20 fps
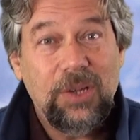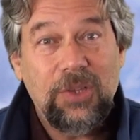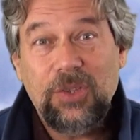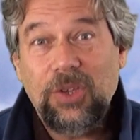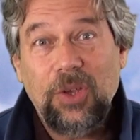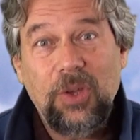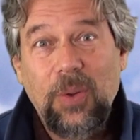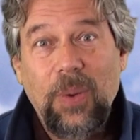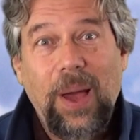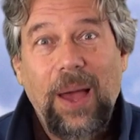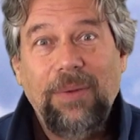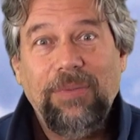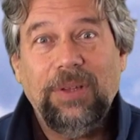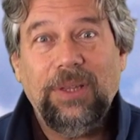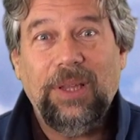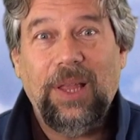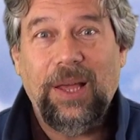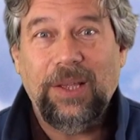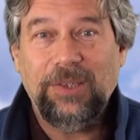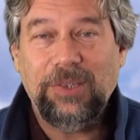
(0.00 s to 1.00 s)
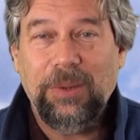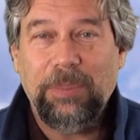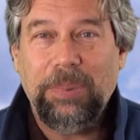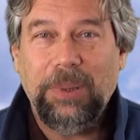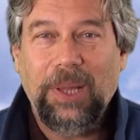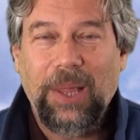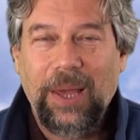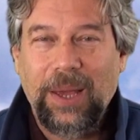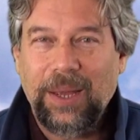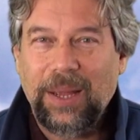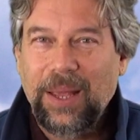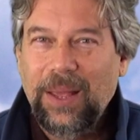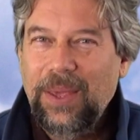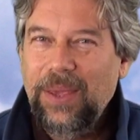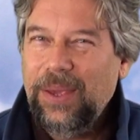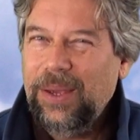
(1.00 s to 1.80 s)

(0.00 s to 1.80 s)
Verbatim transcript: so you haven't lost a plug.